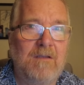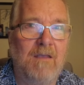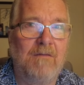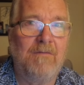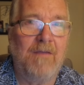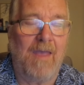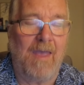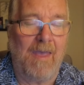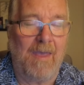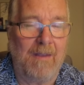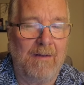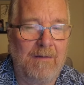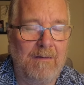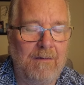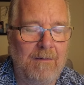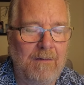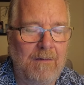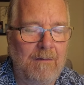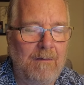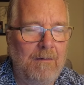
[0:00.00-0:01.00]
I've had,
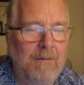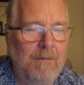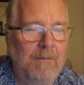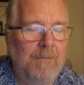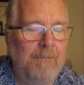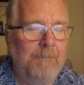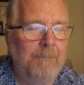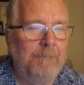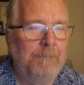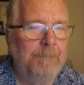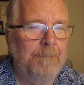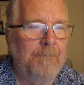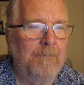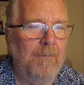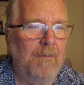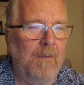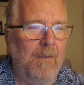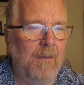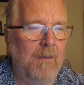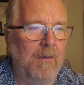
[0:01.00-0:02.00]

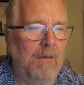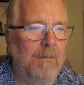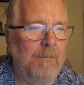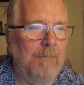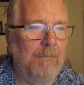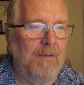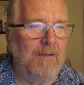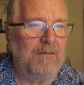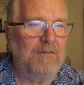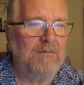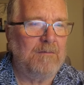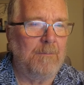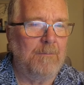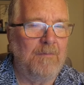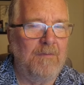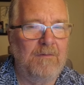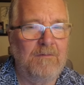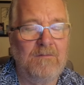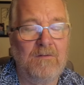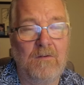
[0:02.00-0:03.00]
and some
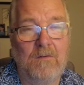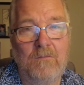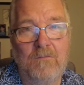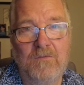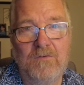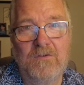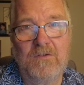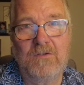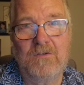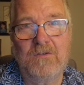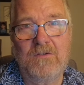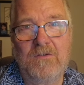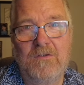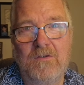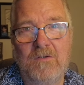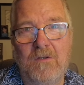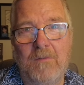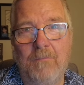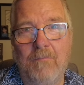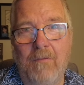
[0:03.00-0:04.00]
of the solutions
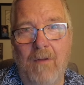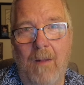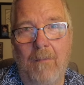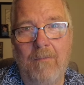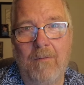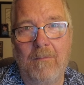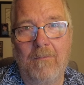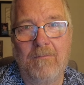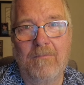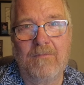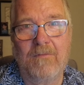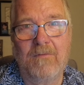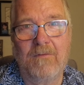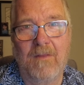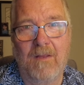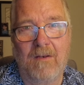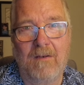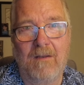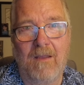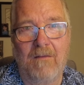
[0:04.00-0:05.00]
to the problems
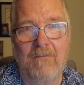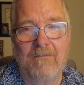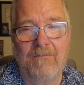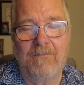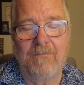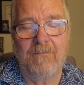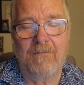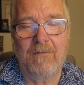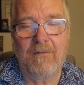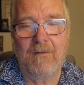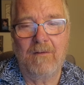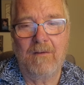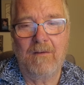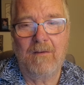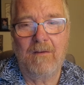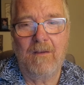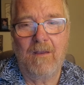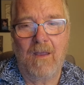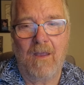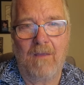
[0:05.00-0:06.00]
that I've
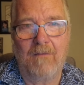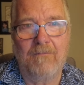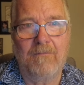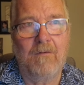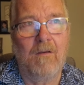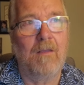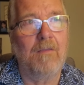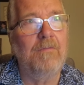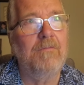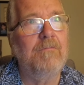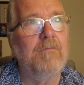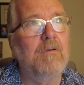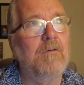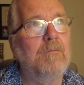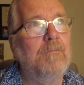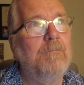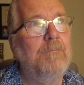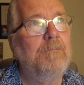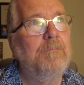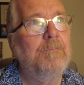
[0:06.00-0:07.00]
gone through
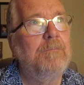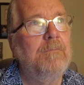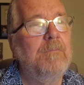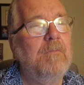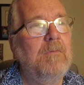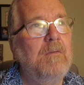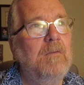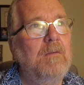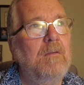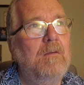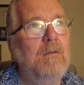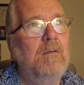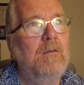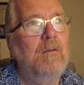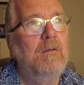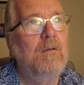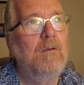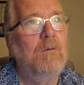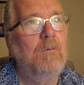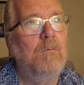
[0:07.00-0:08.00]

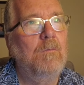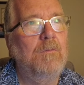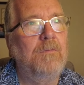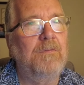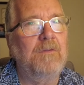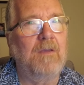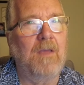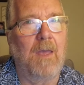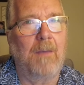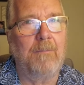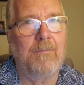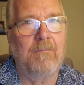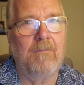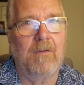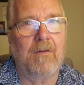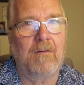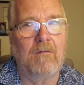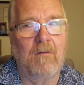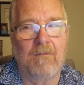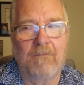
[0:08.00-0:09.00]
with the
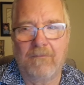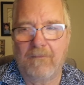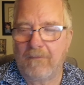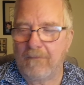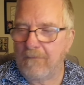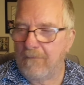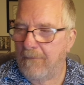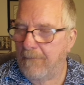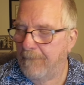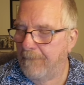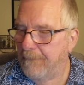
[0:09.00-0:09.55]
Copyright Office.